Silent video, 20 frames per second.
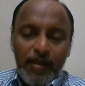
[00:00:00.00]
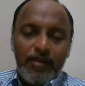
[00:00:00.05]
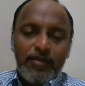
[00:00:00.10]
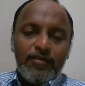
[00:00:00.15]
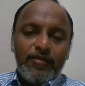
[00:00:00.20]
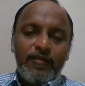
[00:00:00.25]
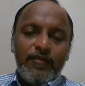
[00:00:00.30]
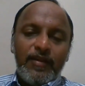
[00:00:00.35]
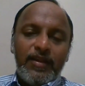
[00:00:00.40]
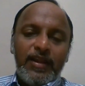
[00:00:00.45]

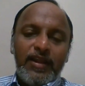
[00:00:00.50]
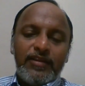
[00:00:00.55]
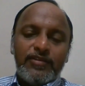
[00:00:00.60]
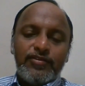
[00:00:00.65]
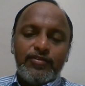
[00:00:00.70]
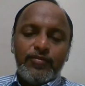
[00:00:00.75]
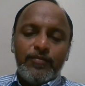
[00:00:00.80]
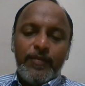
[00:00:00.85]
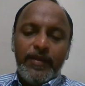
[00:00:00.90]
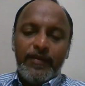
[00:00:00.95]
So one has
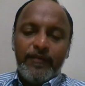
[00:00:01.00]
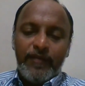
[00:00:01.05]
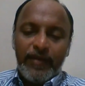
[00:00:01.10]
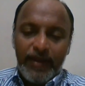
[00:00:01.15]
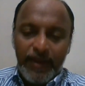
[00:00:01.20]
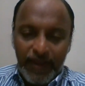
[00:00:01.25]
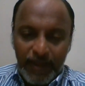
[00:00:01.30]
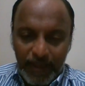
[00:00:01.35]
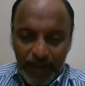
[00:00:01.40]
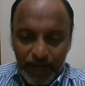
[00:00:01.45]
to be
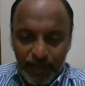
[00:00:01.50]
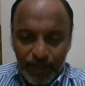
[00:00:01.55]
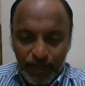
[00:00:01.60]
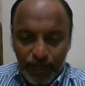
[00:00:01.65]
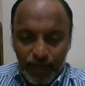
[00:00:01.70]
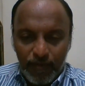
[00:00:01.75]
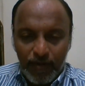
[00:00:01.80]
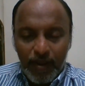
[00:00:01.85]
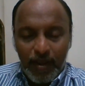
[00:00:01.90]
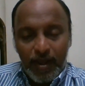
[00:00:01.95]
very
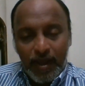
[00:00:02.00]
careful